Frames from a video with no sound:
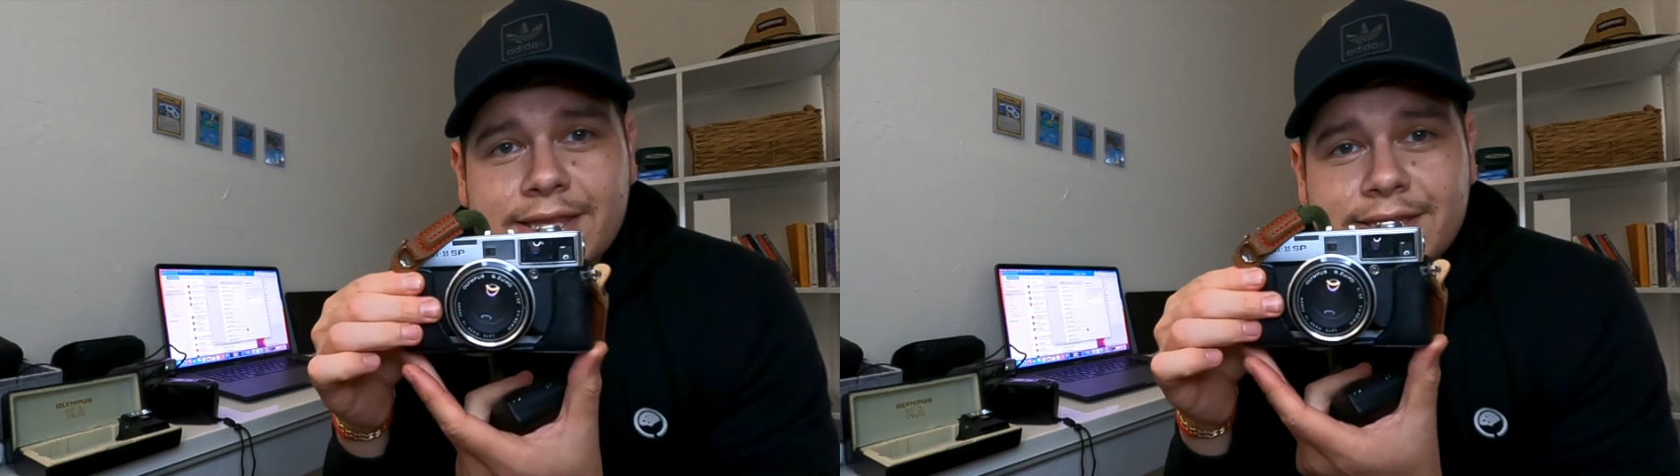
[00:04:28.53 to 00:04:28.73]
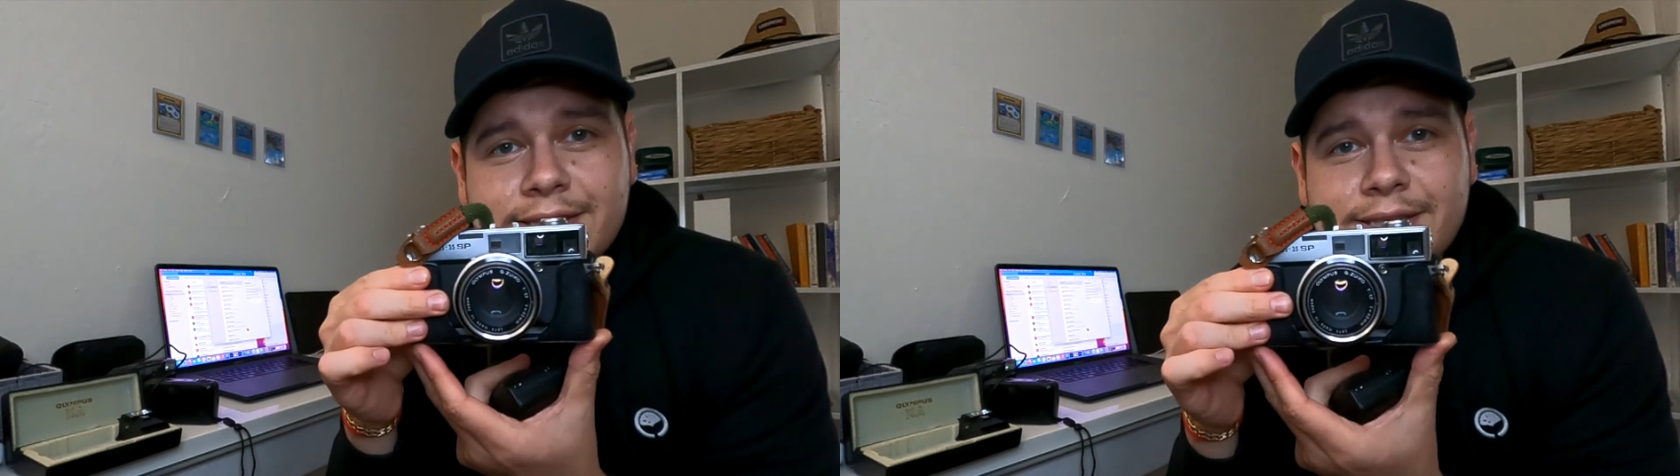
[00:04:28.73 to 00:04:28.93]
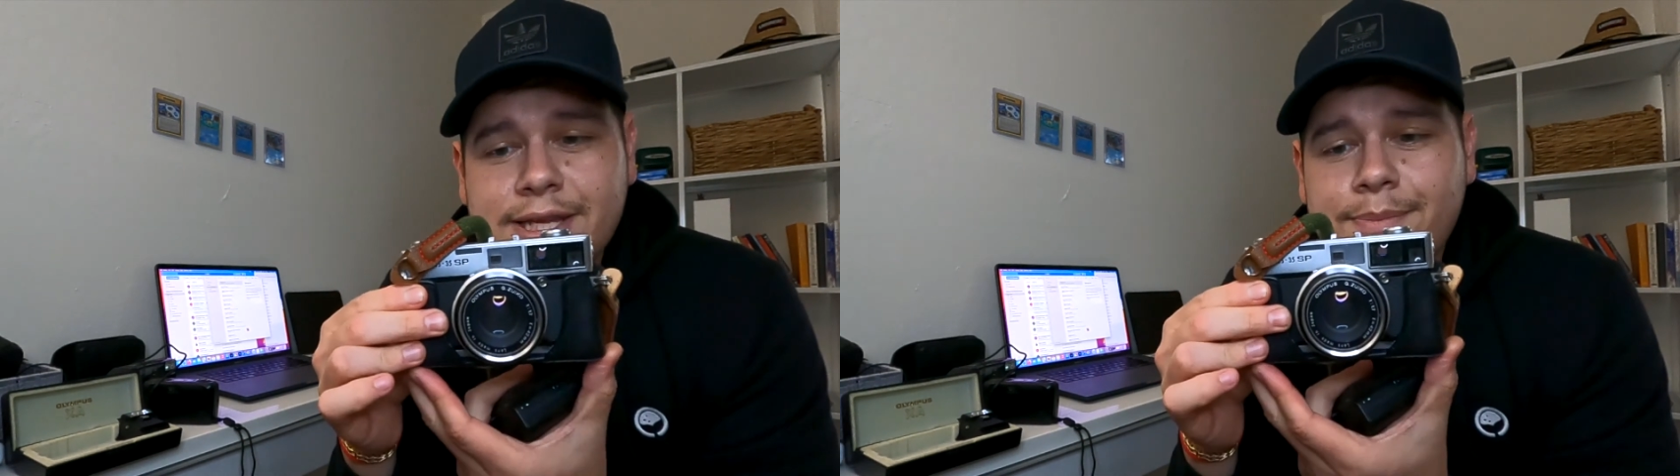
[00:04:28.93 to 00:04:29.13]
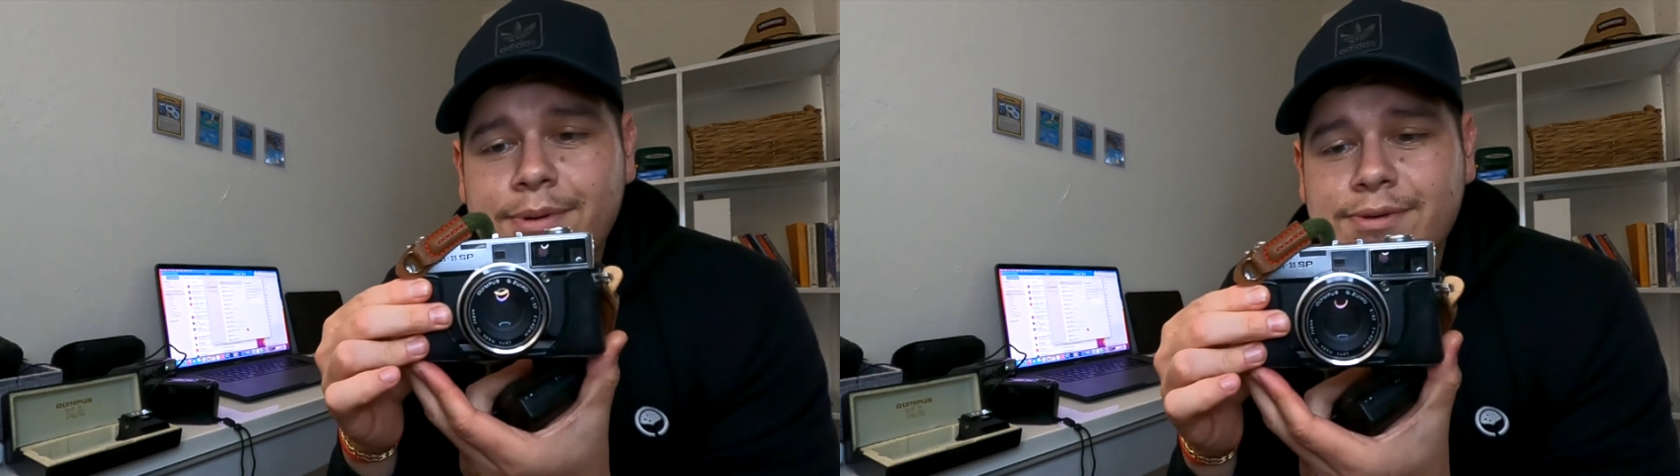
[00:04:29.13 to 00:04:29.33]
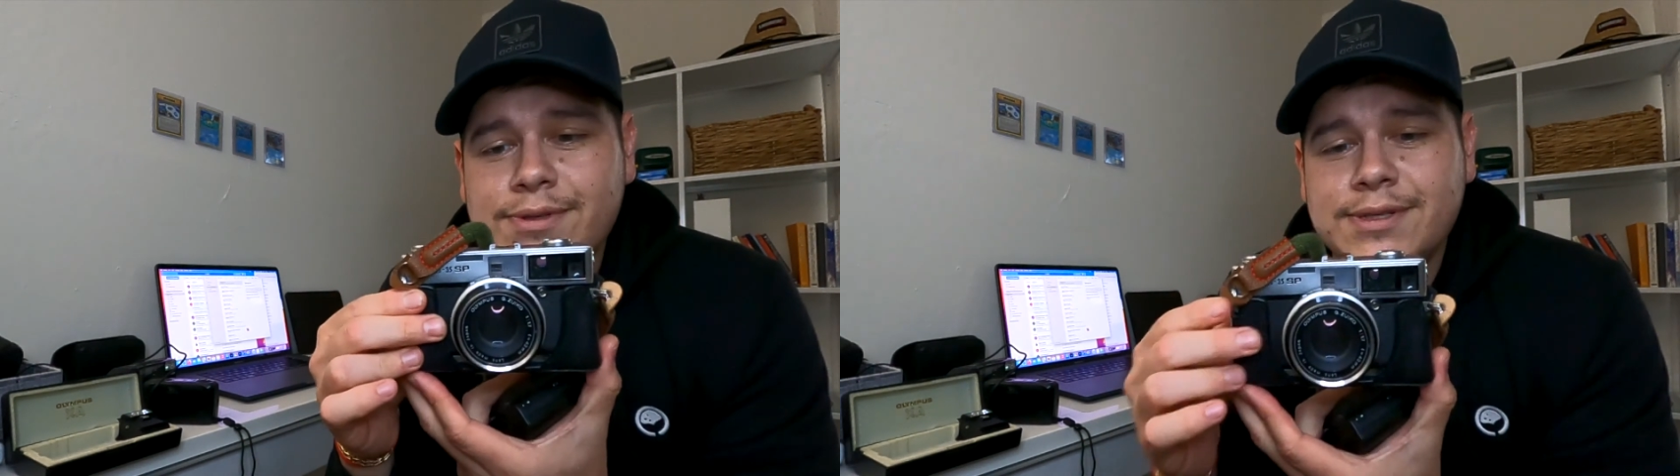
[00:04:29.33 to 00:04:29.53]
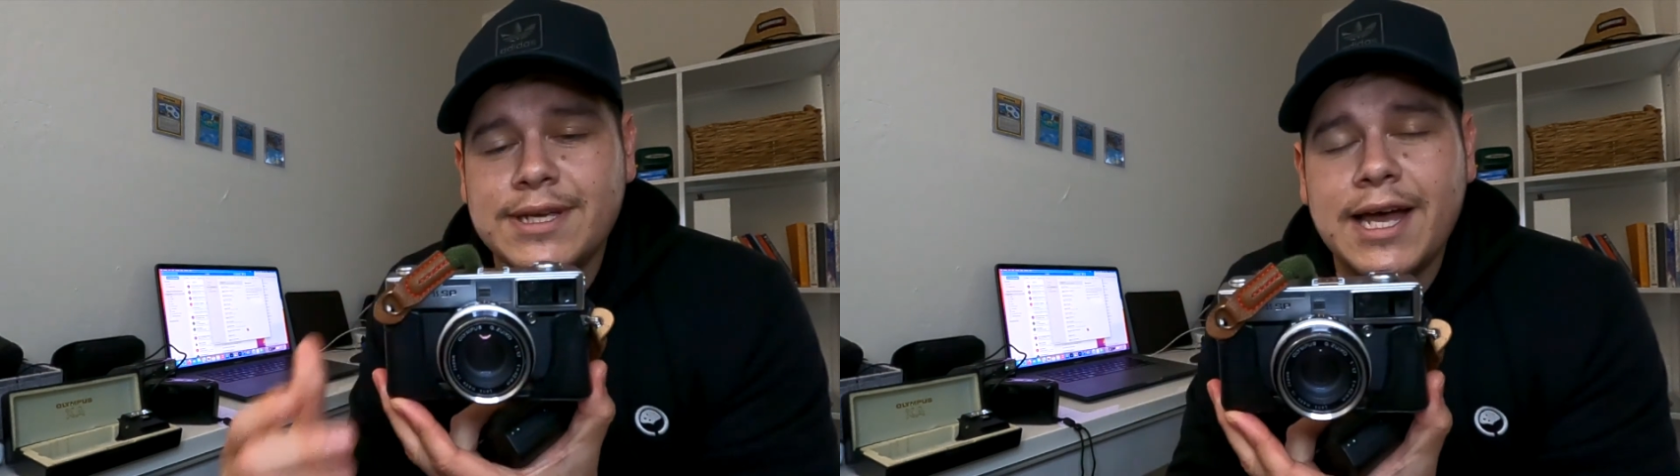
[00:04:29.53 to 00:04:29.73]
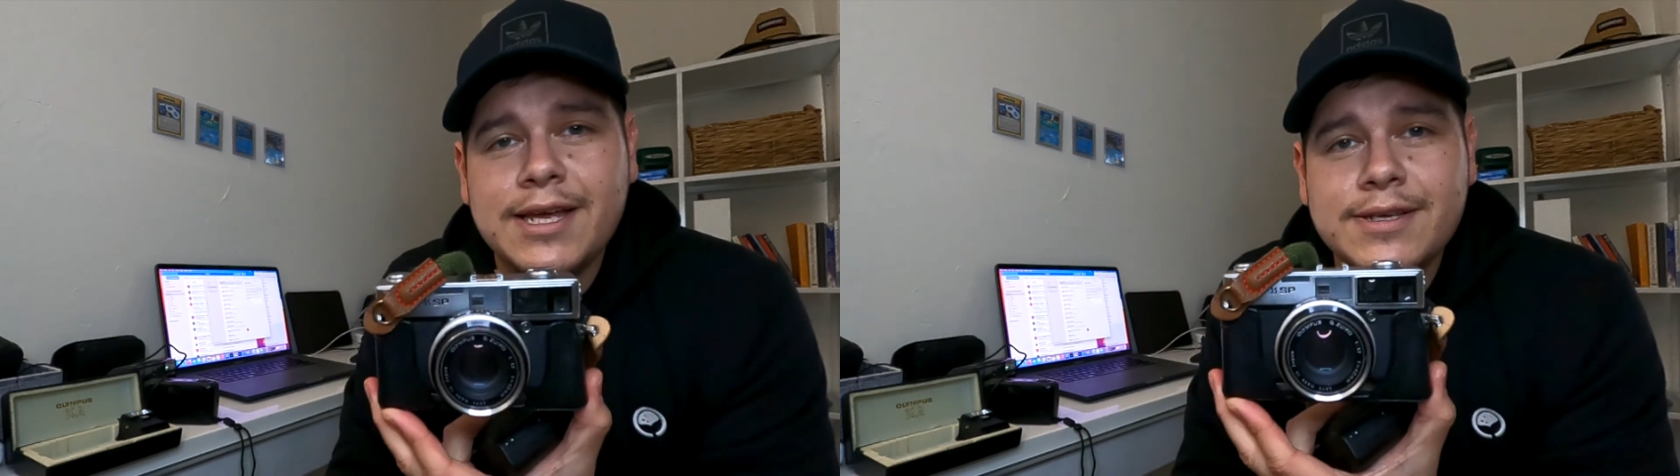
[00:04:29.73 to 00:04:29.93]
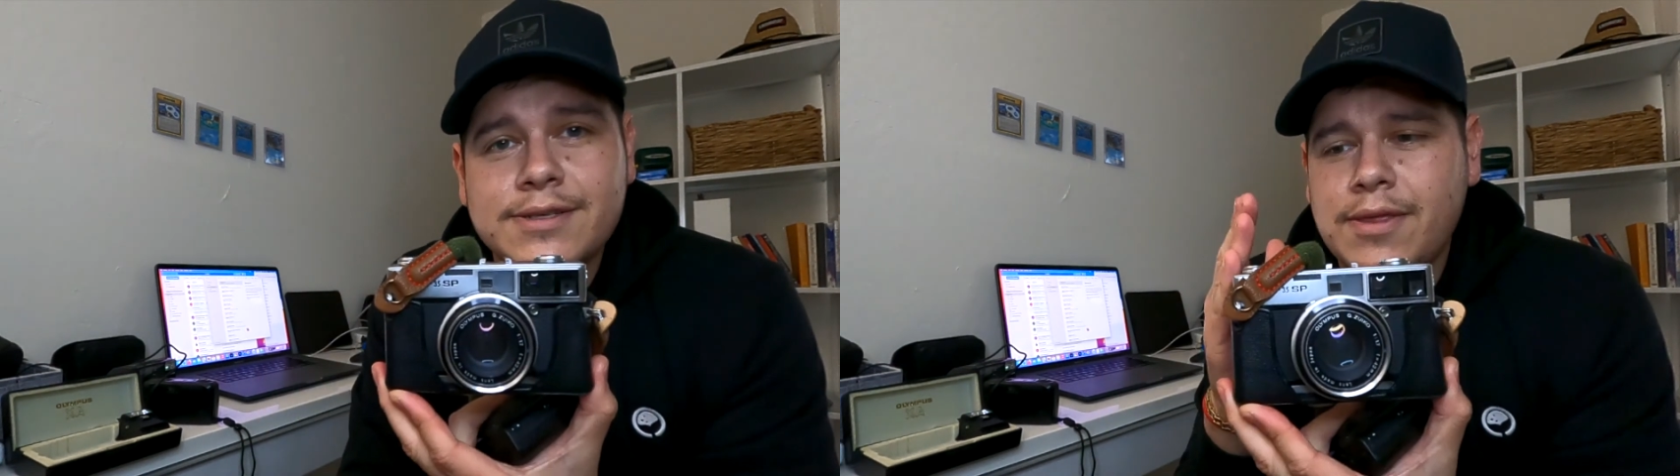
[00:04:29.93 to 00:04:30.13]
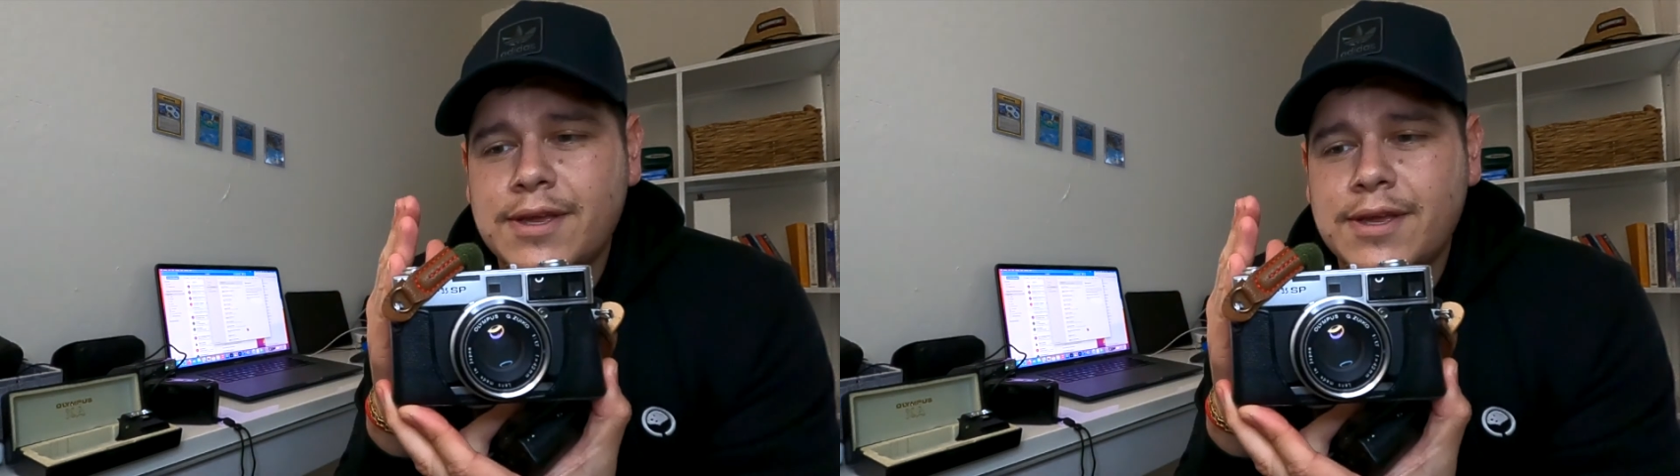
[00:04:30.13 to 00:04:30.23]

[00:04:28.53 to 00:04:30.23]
This is the typical size.